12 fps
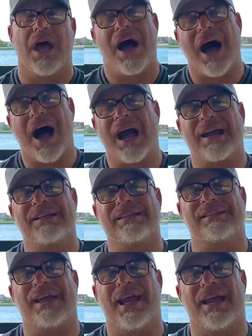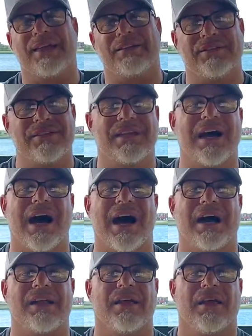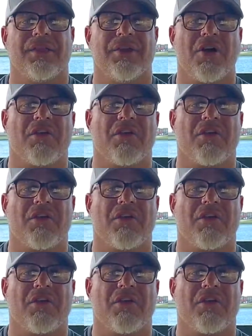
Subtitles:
I can say to God, there